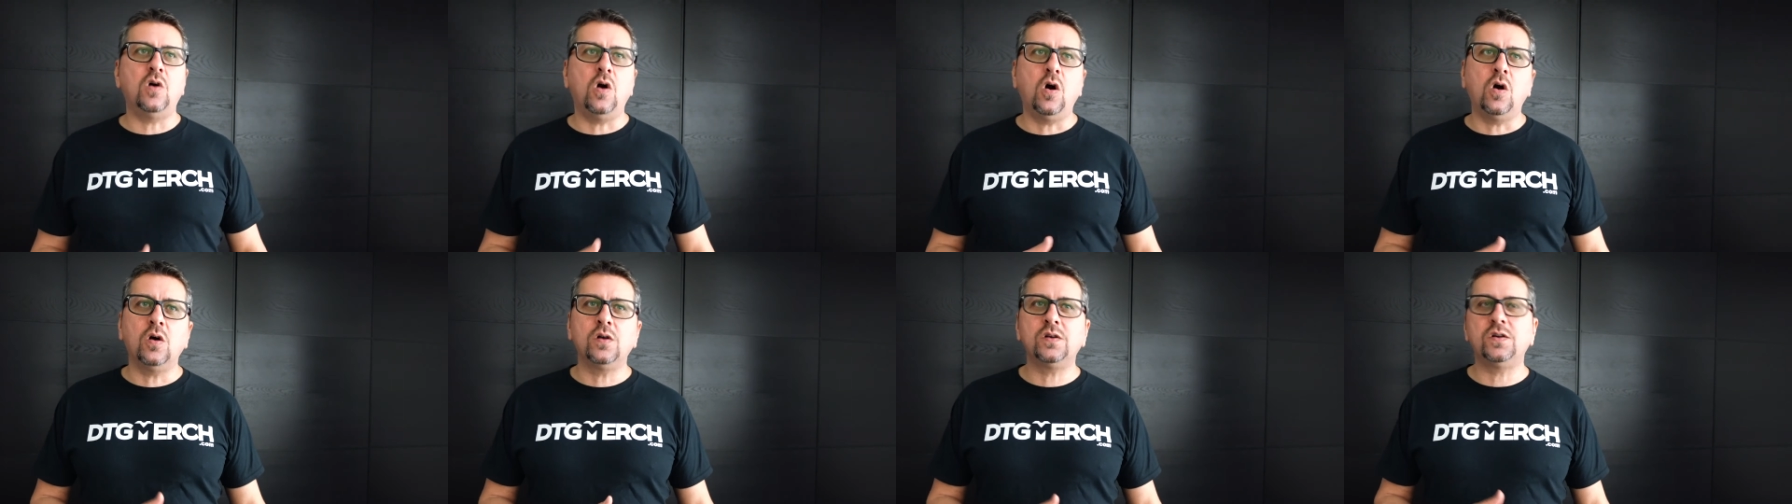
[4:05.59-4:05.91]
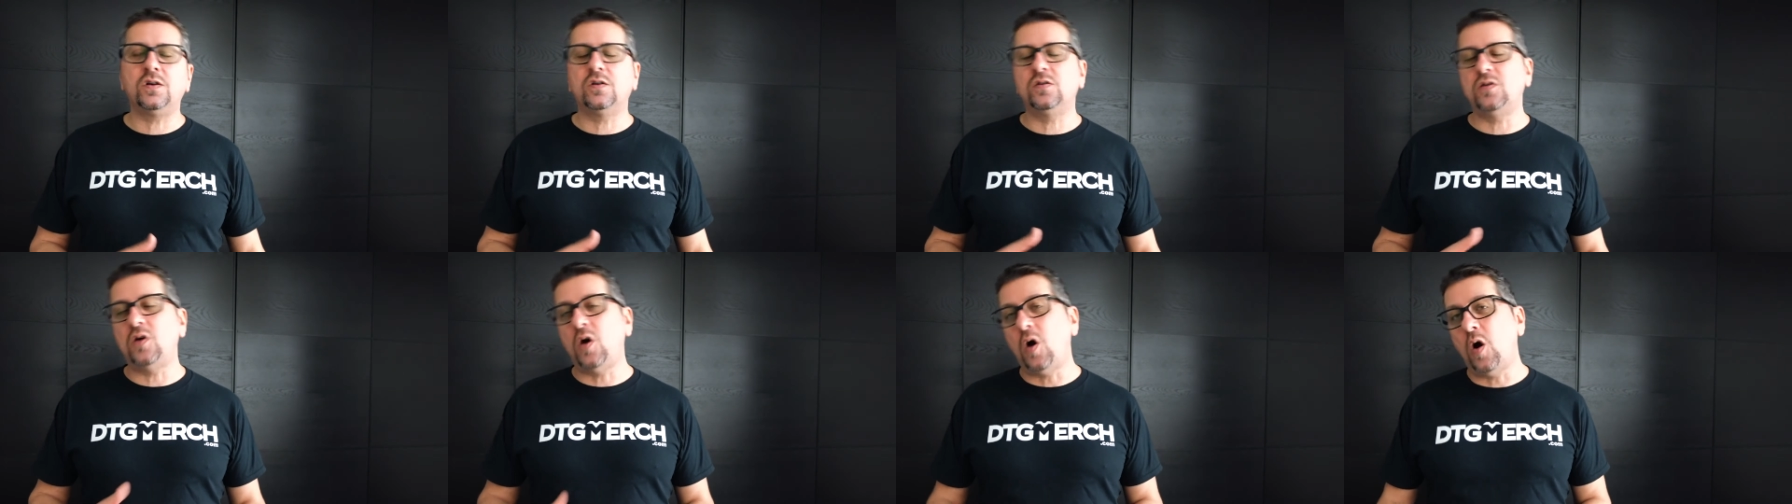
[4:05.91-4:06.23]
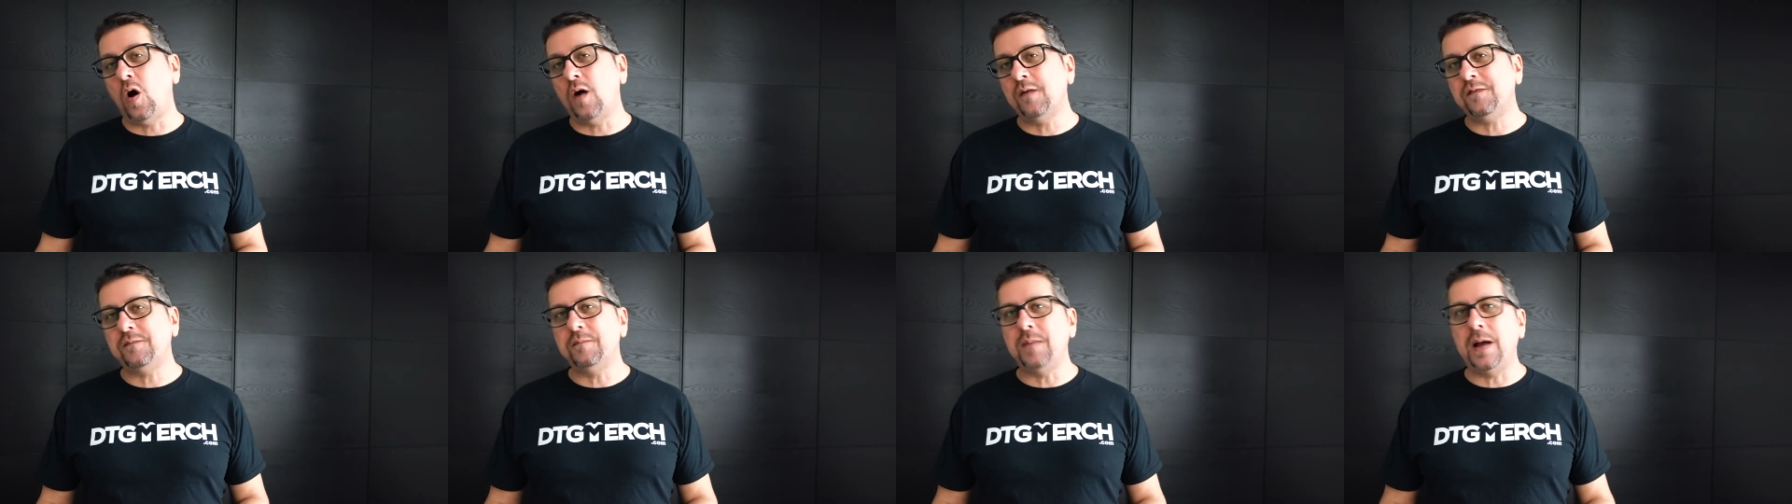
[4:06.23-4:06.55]
on or
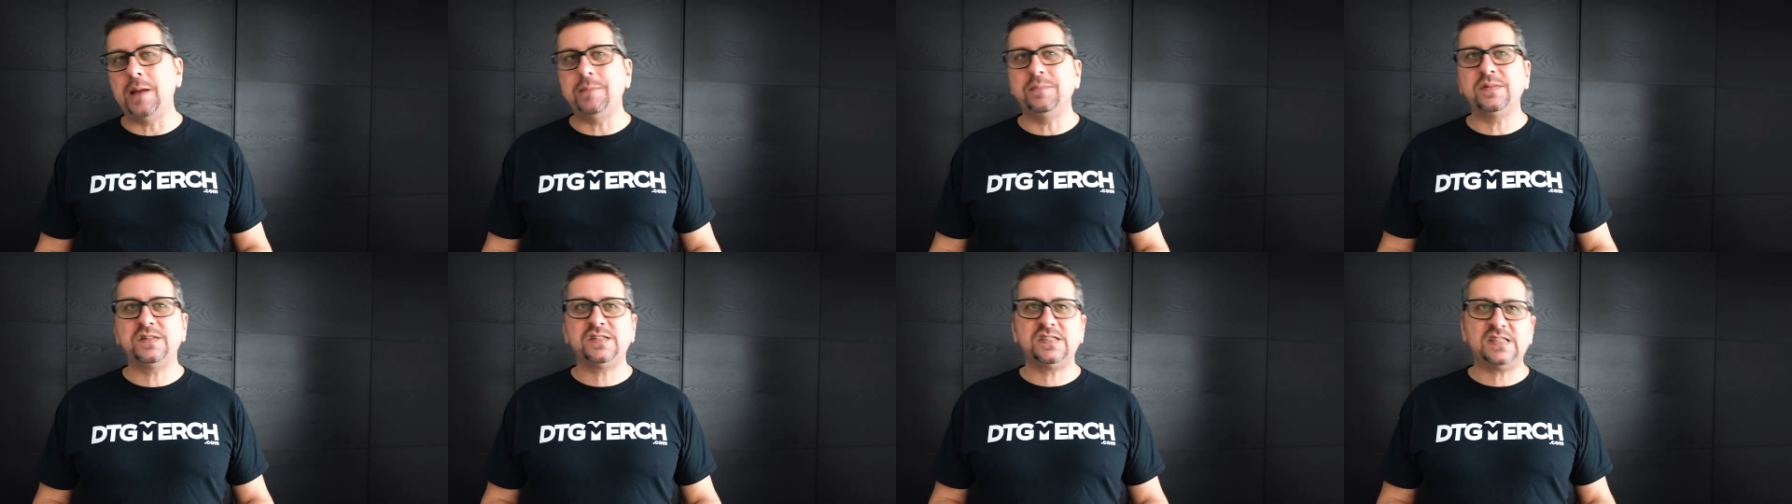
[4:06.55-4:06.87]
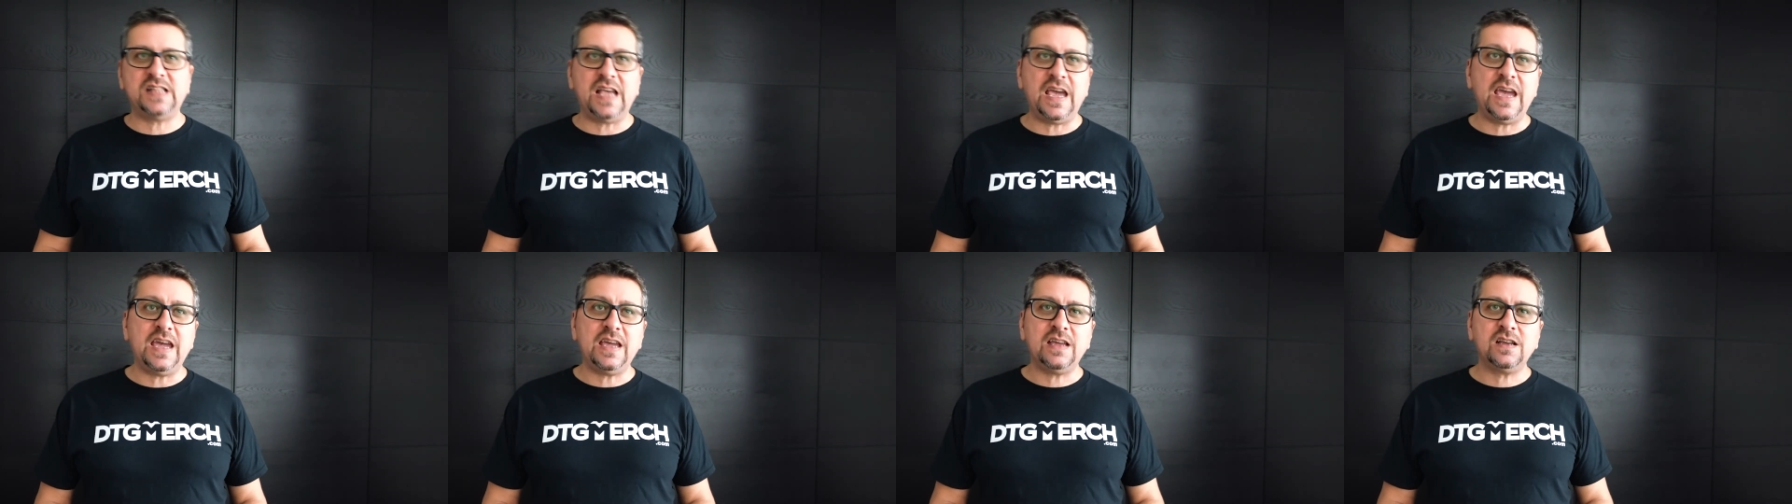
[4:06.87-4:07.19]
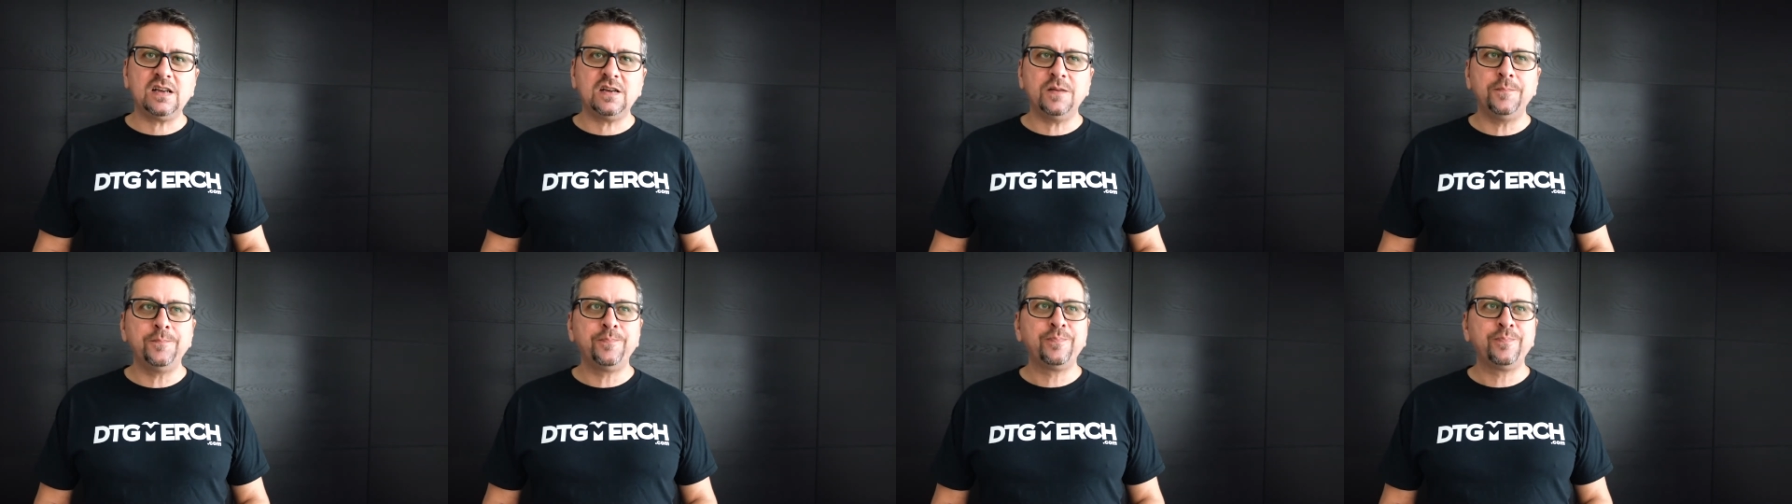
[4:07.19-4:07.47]
off by mistake.